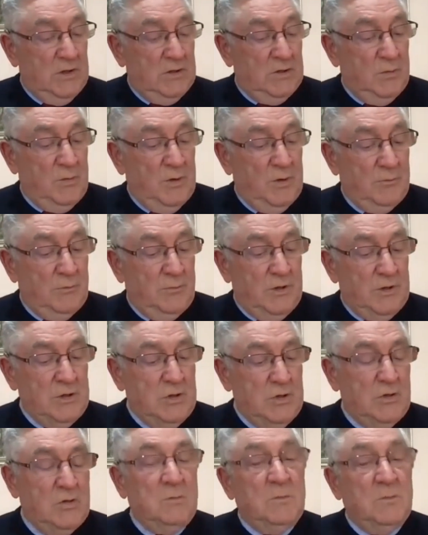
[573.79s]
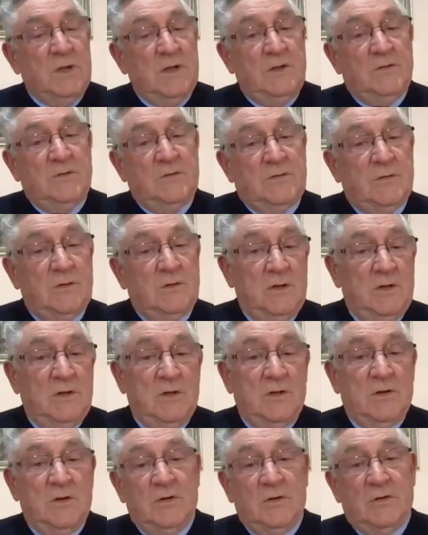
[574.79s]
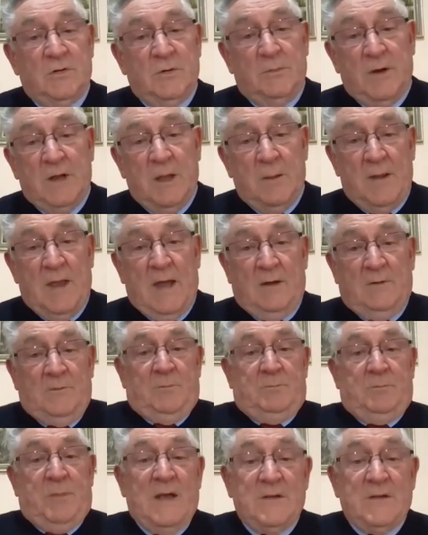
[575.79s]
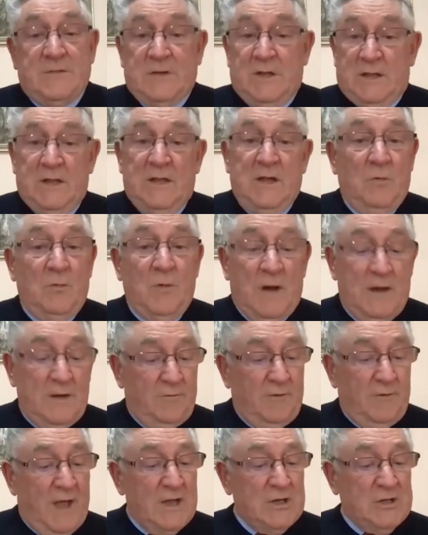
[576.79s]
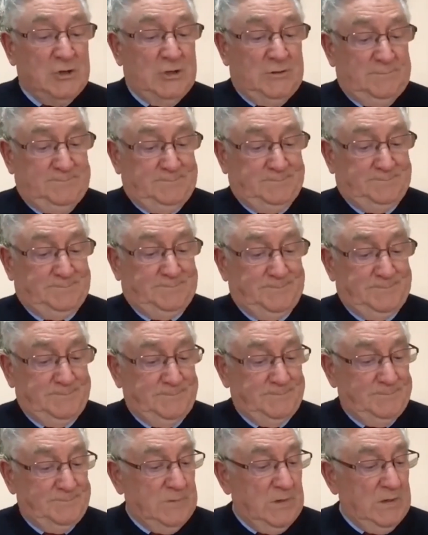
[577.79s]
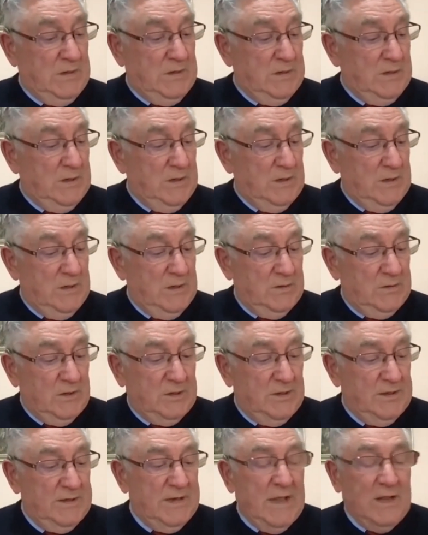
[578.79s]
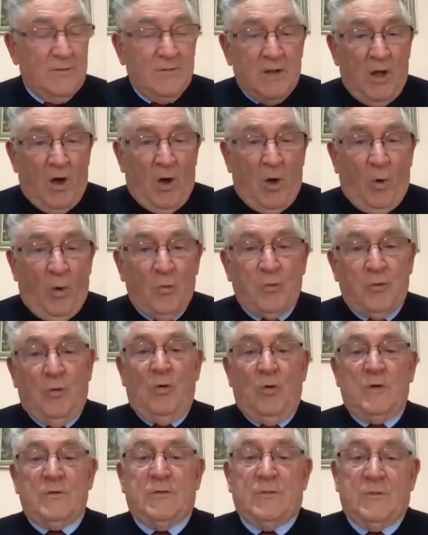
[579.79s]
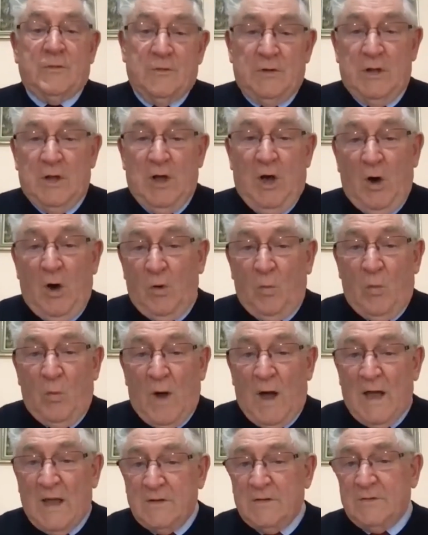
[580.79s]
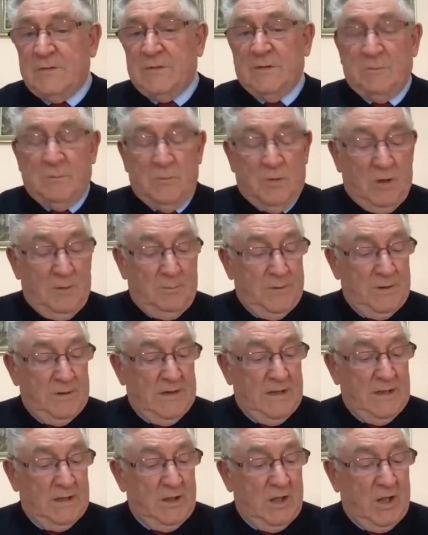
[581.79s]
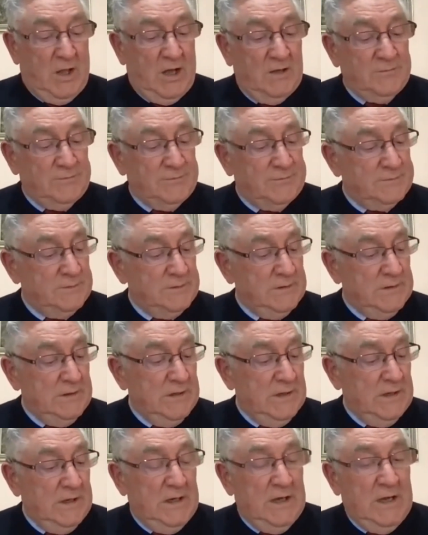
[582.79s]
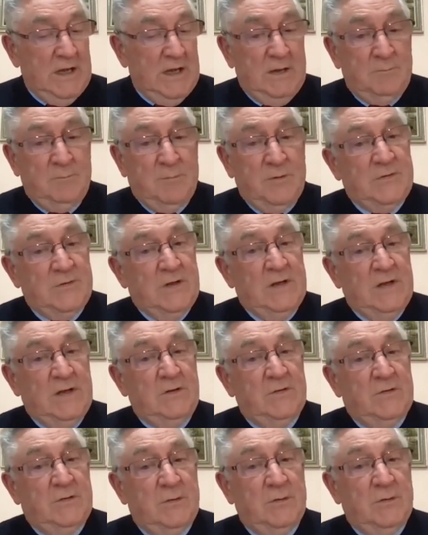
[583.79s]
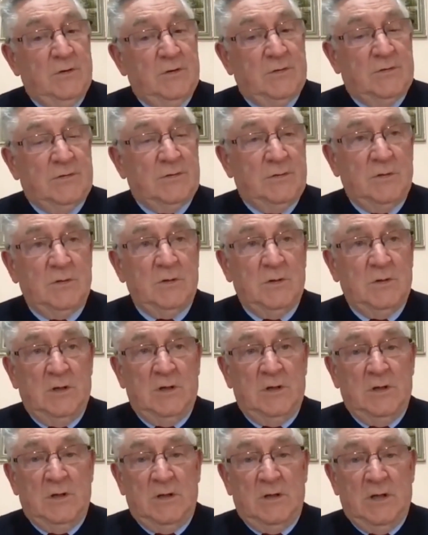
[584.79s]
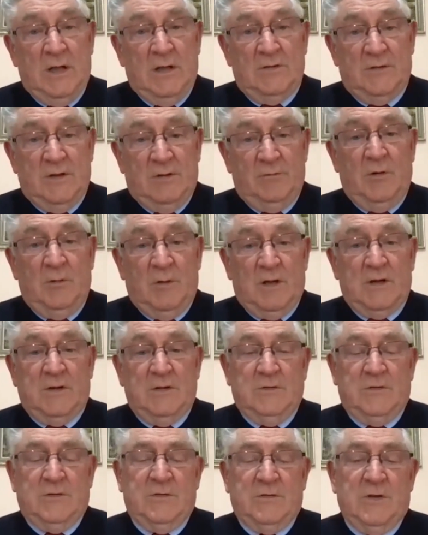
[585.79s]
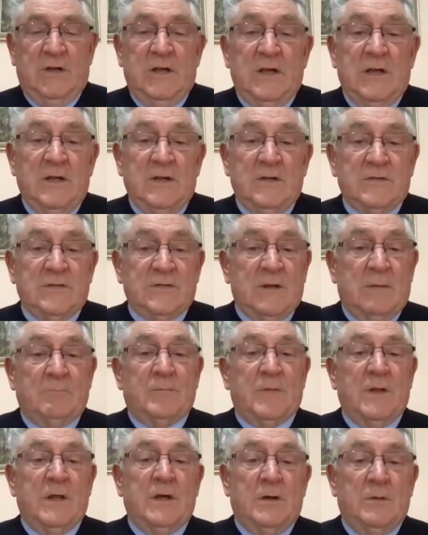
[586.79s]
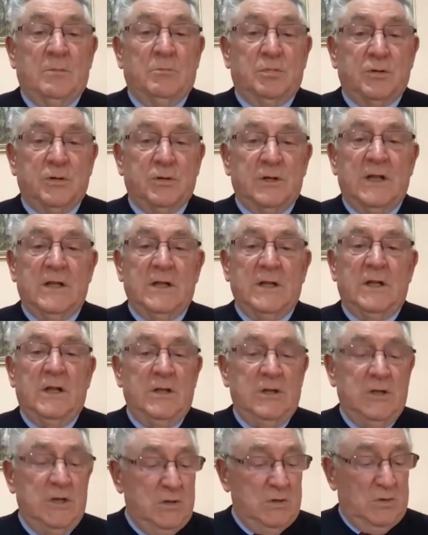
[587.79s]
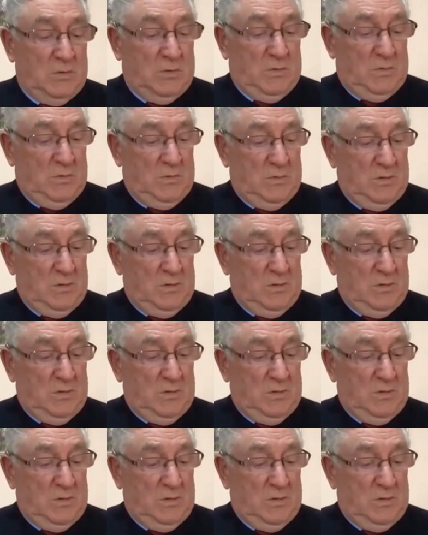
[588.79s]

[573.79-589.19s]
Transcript: the word renew means to bring about basically a renovation, to clean out the old thoughts and the old ways that might be in our life and presenting to us, as everyone can see, something completely new.